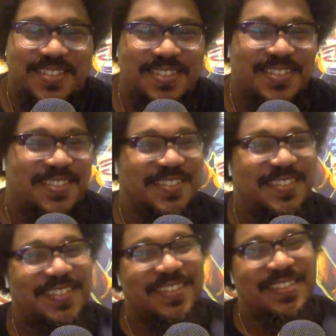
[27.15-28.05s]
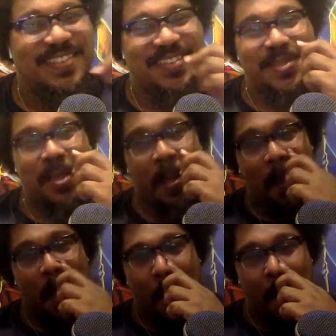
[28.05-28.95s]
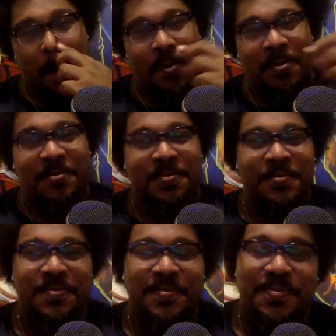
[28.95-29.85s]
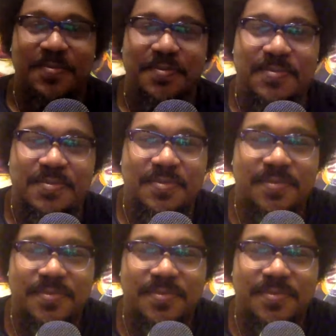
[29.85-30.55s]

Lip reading: No words are spoken by the person on screen.